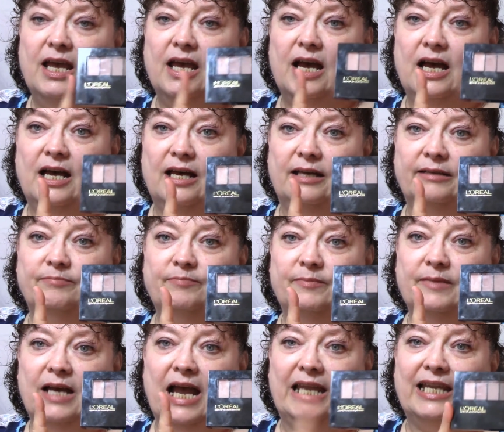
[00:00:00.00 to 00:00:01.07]
Uh,
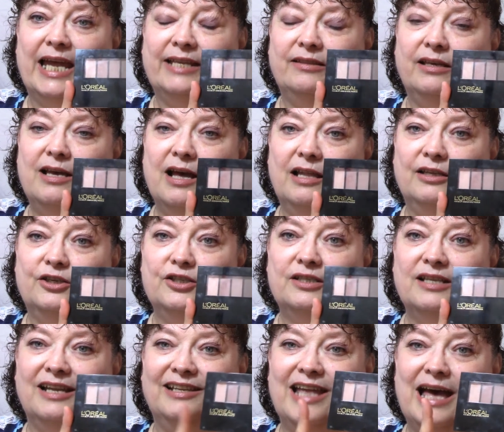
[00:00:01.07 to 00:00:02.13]
I like the colors
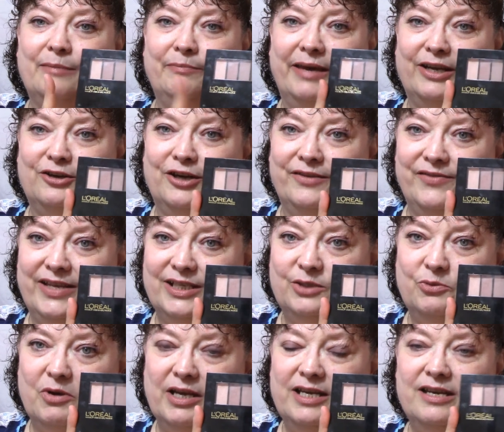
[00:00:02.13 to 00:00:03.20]
a lot better in this
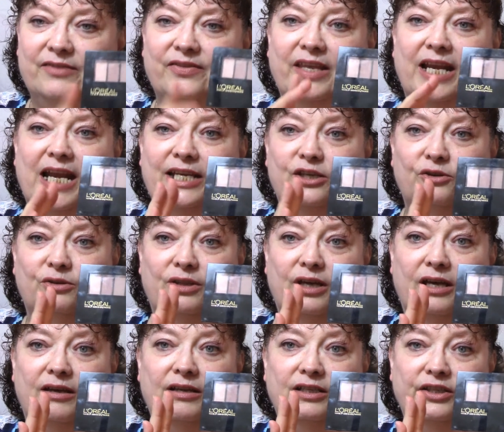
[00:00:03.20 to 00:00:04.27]
one than I do
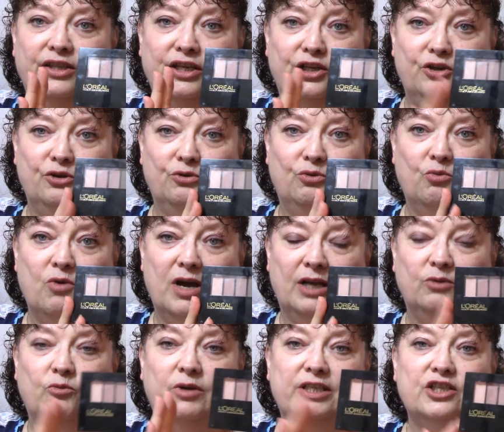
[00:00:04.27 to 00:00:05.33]
the, the nude
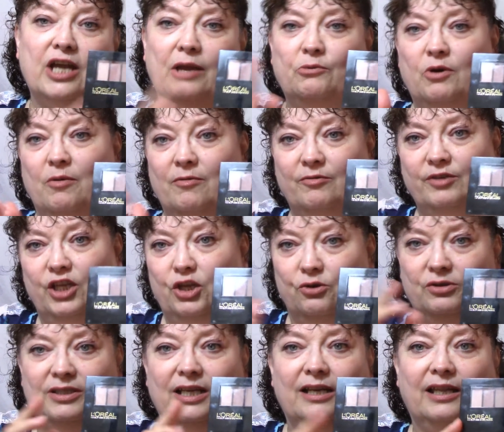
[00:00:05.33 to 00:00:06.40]
one, which I will
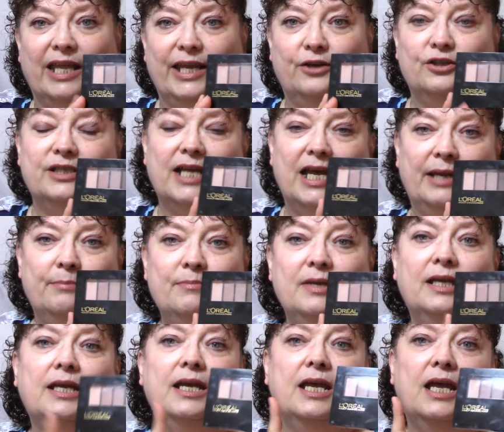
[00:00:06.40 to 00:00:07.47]
use at a later time.
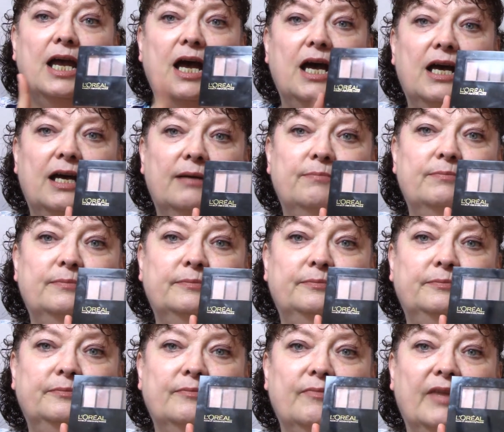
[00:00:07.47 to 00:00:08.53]
Uh,
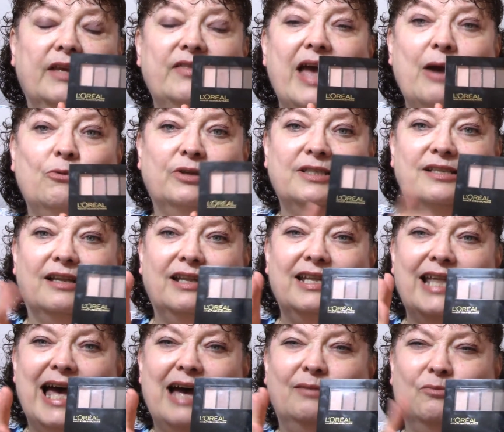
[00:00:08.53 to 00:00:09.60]
that one's a
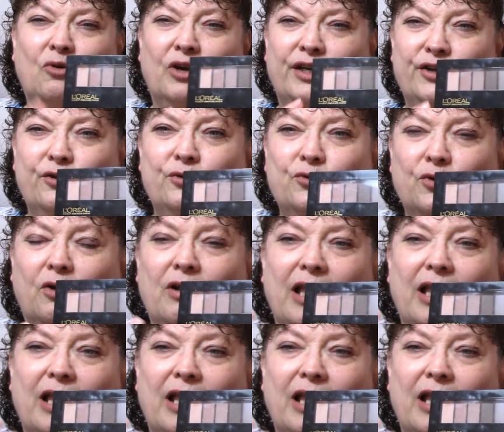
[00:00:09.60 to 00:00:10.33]
lot more neutral.